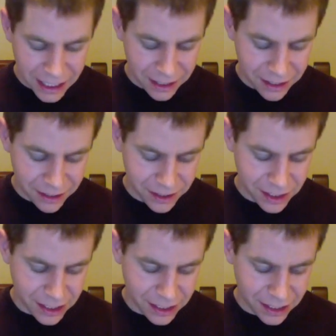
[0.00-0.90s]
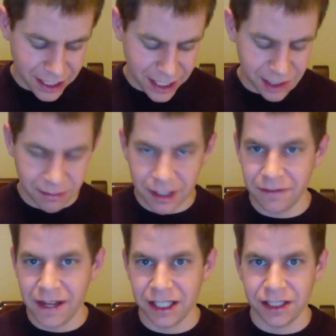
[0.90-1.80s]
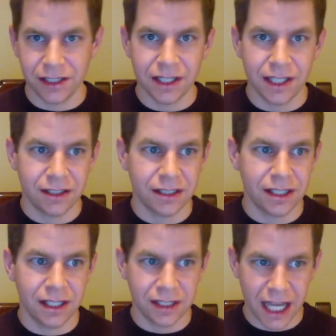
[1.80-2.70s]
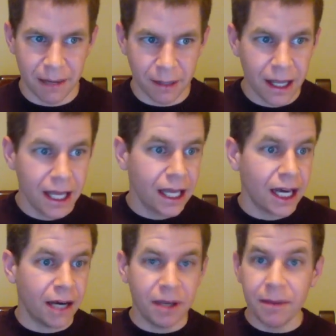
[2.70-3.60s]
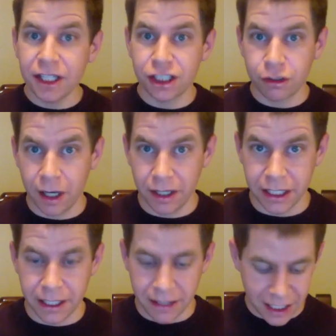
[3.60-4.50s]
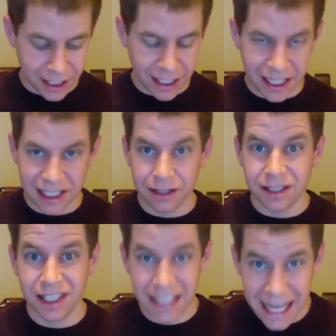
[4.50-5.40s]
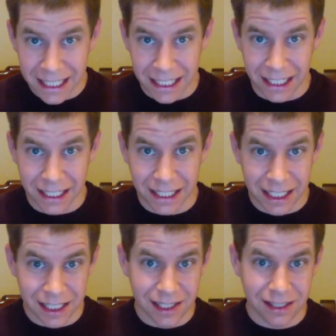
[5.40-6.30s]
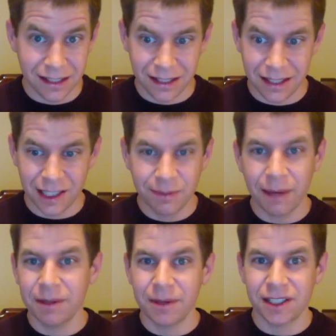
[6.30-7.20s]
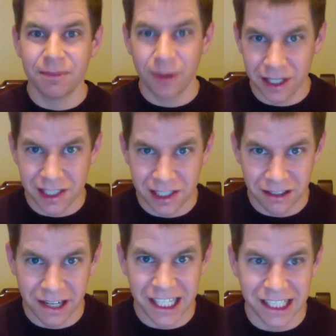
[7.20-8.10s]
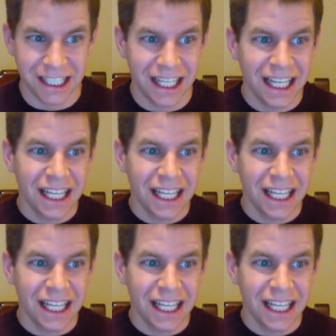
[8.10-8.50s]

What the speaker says: there's, again, some good advantages to this camera. Image quality, it's outstanding. And that's probably the most important consideration.